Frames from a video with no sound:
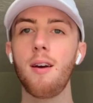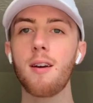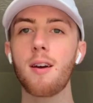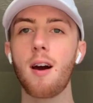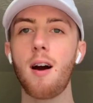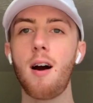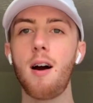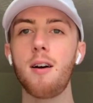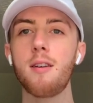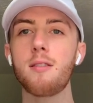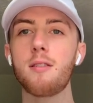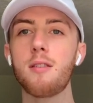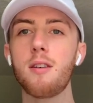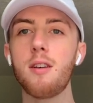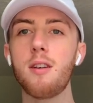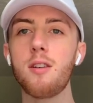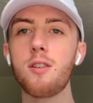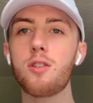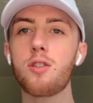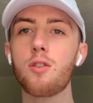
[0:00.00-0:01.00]
guys,
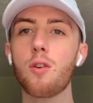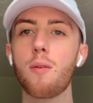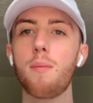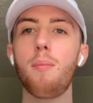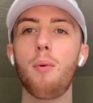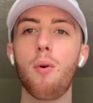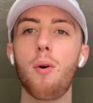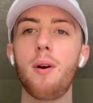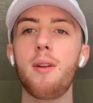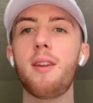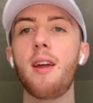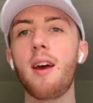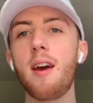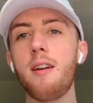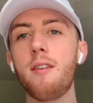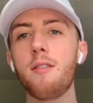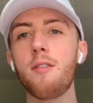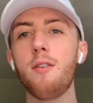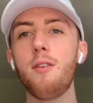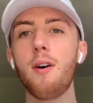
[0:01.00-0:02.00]
it's your boy
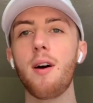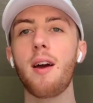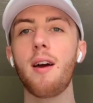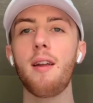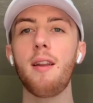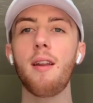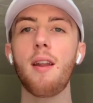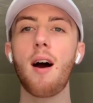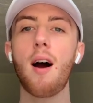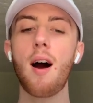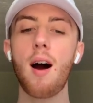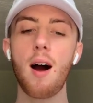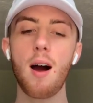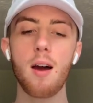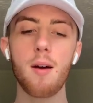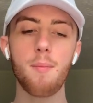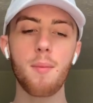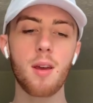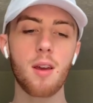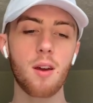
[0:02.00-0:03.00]
Daniel, and
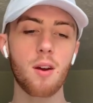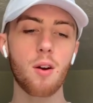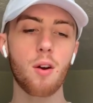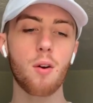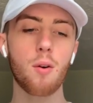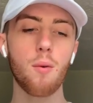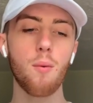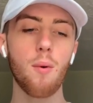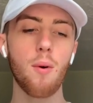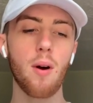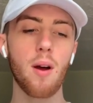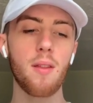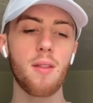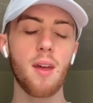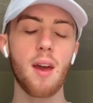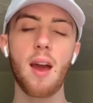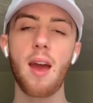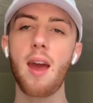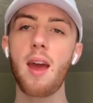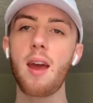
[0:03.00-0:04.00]
I'm here with
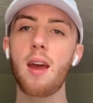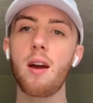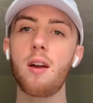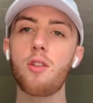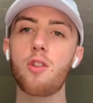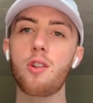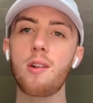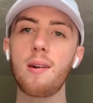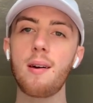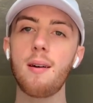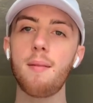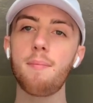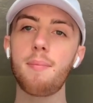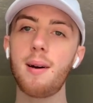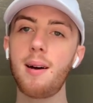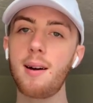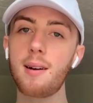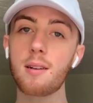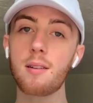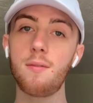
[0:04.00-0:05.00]
a
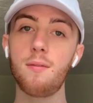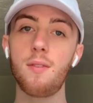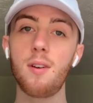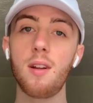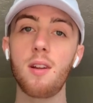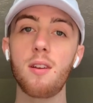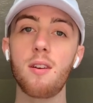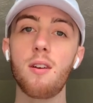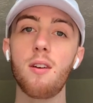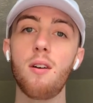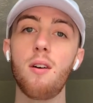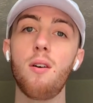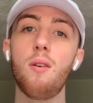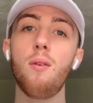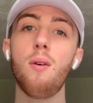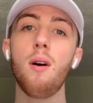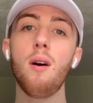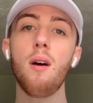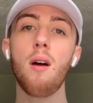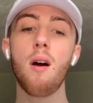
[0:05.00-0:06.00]
jam-packed
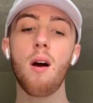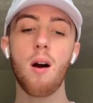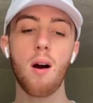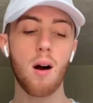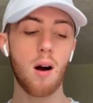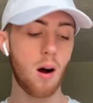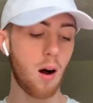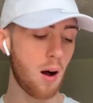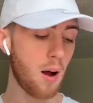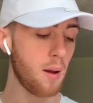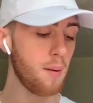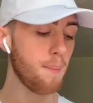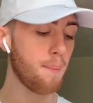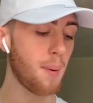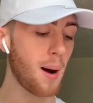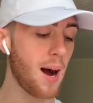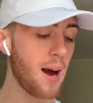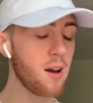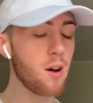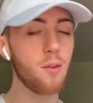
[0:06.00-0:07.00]
video on
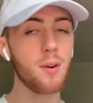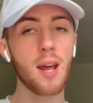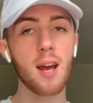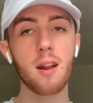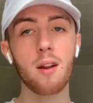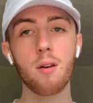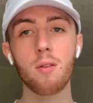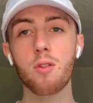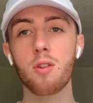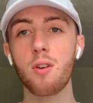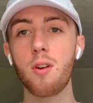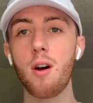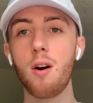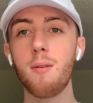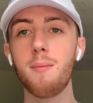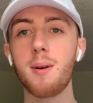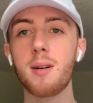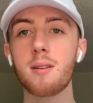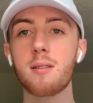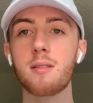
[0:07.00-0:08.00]
Bionano
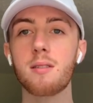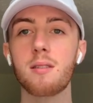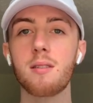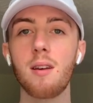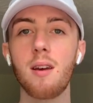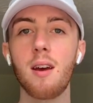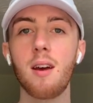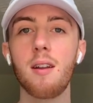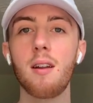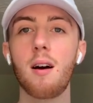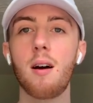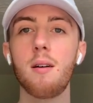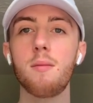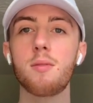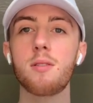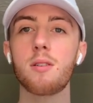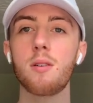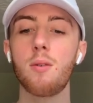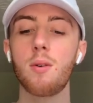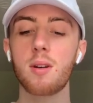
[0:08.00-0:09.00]
Genomics, and I'm
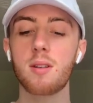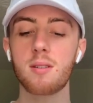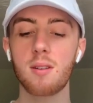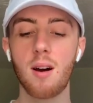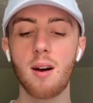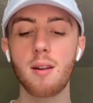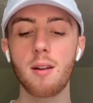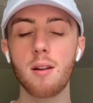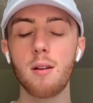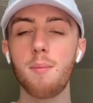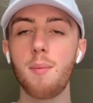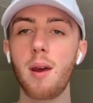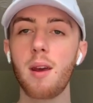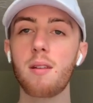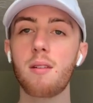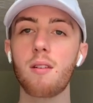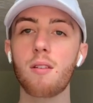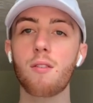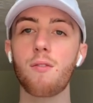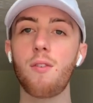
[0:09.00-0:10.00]
so excited to
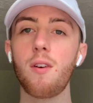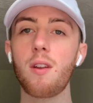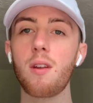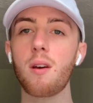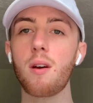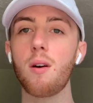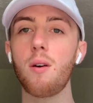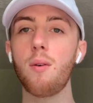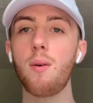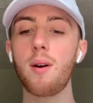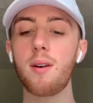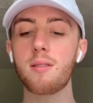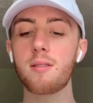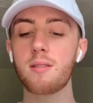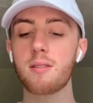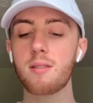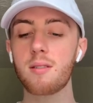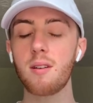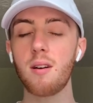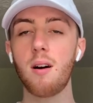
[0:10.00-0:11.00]
make this video.
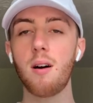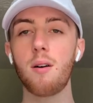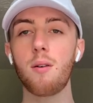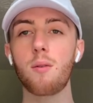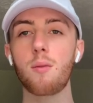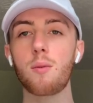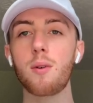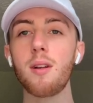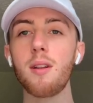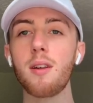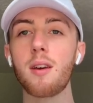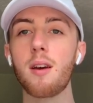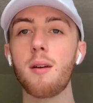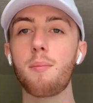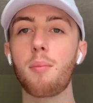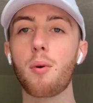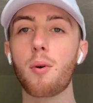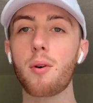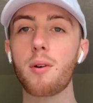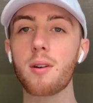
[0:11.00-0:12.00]
It's a really
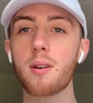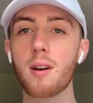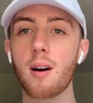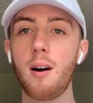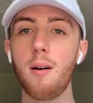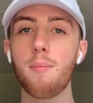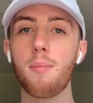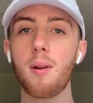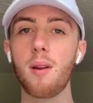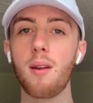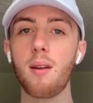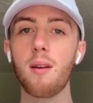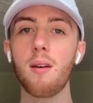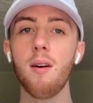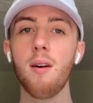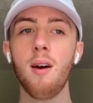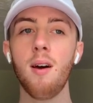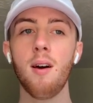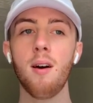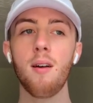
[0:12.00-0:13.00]
important company
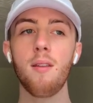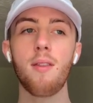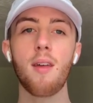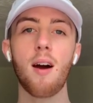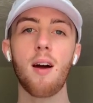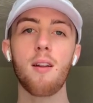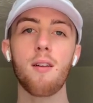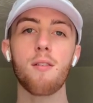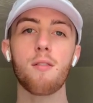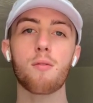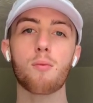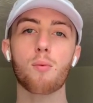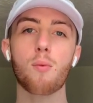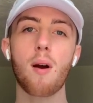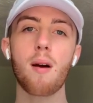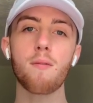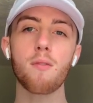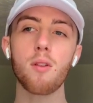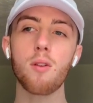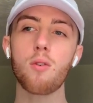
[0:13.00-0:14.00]
that is
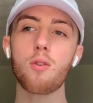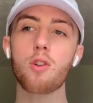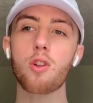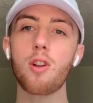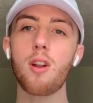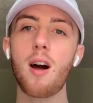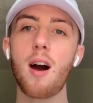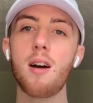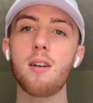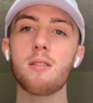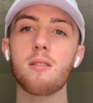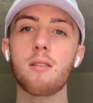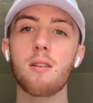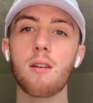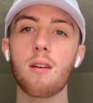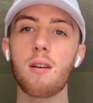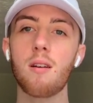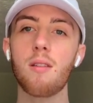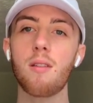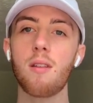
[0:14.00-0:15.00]

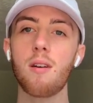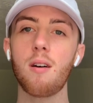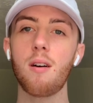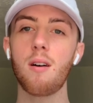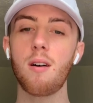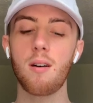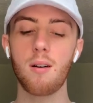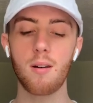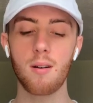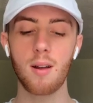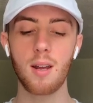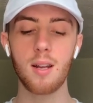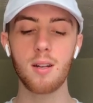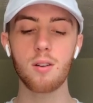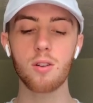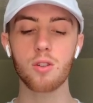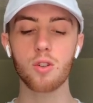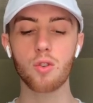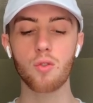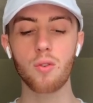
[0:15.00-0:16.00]
revolutionizing the
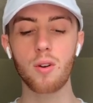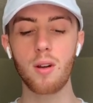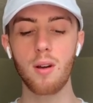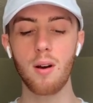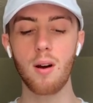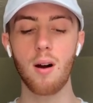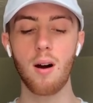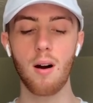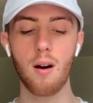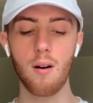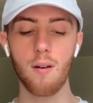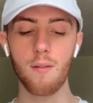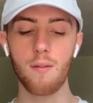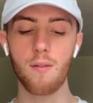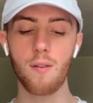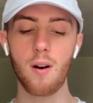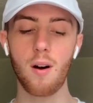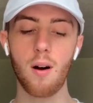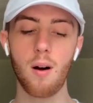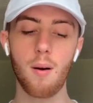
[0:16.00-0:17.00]
industry of
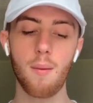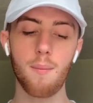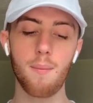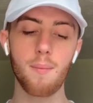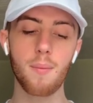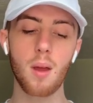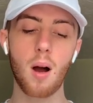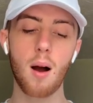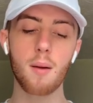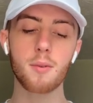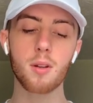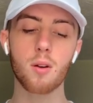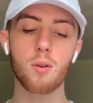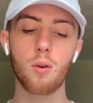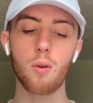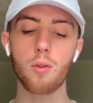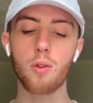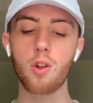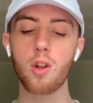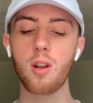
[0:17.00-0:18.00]

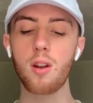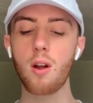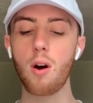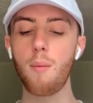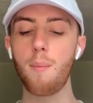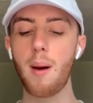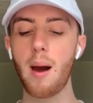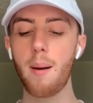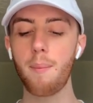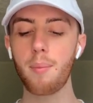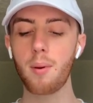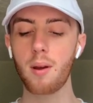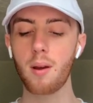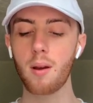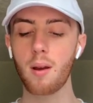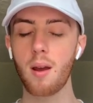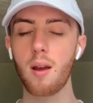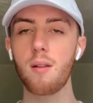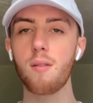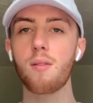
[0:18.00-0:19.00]
optical genome
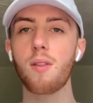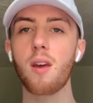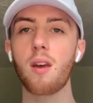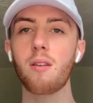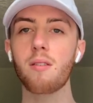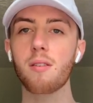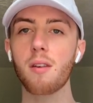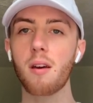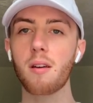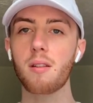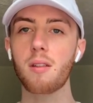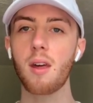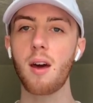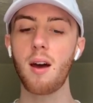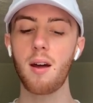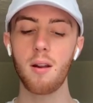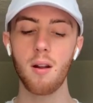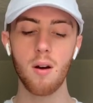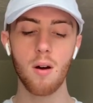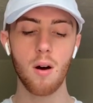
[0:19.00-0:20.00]
mapping and things like
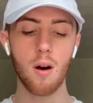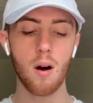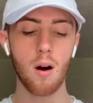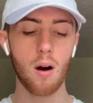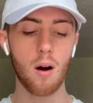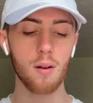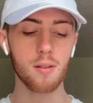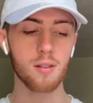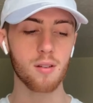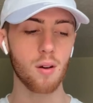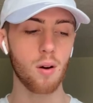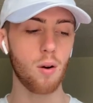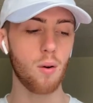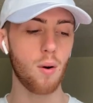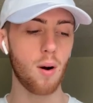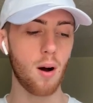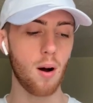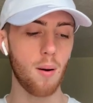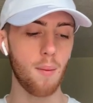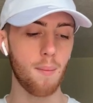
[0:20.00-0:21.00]
that.
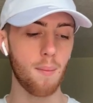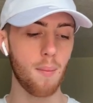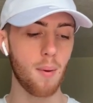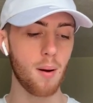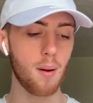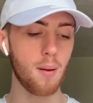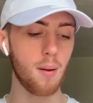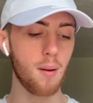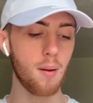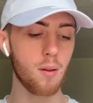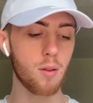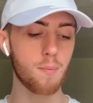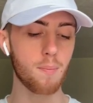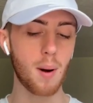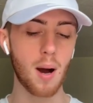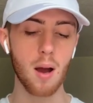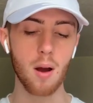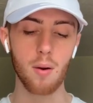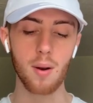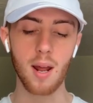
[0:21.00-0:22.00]
Also,
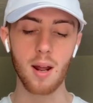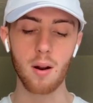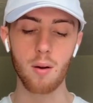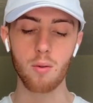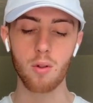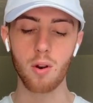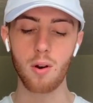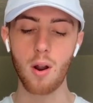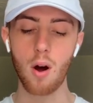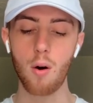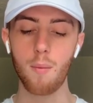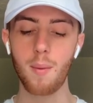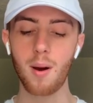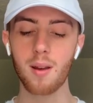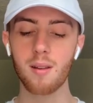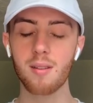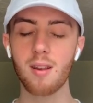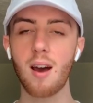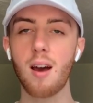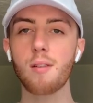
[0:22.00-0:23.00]
Bionano
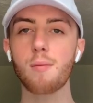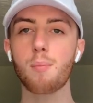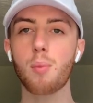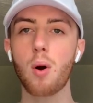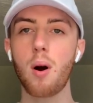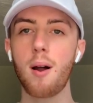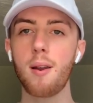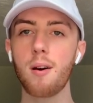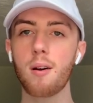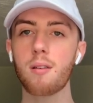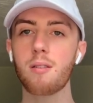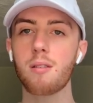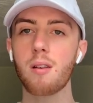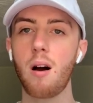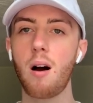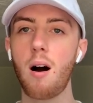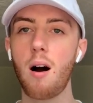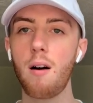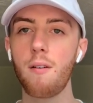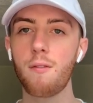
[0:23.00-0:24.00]
Genomics has products to
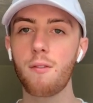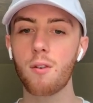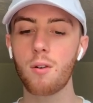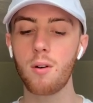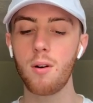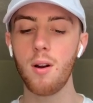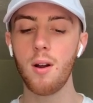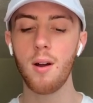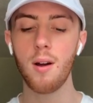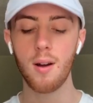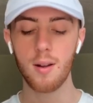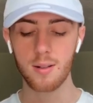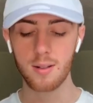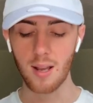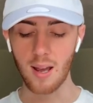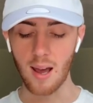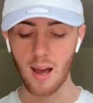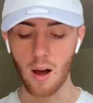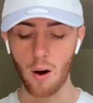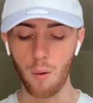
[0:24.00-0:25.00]
offer
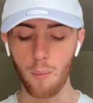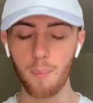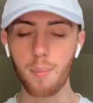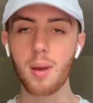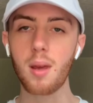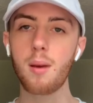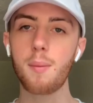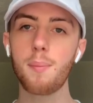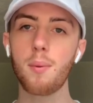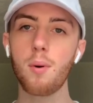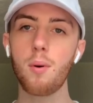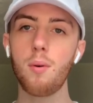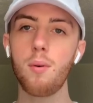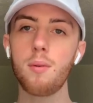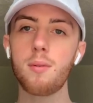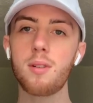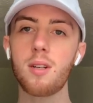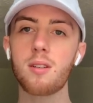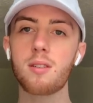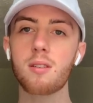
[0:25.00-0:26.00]
to help people
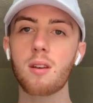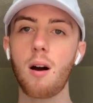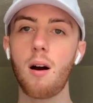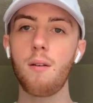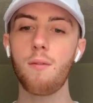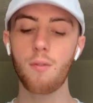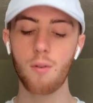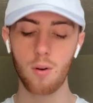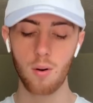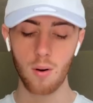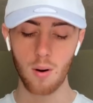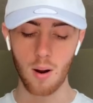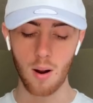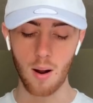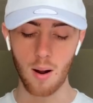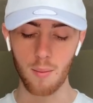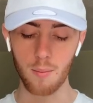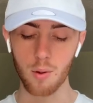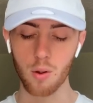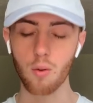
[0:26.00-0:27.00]
discover
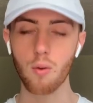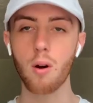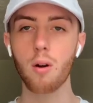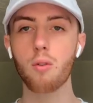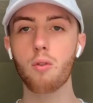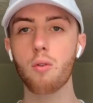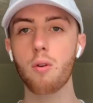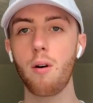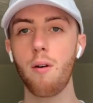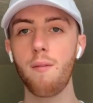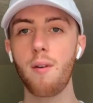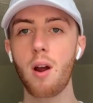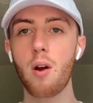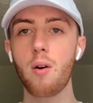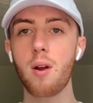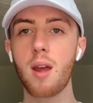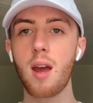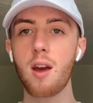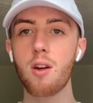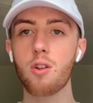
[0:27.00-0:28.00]
structural
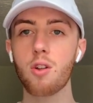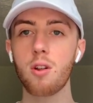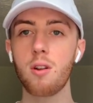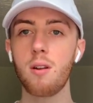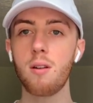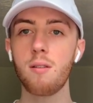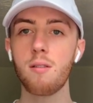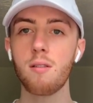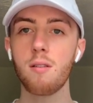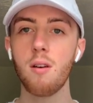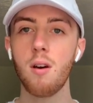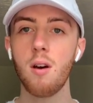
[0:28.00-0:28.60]
variations.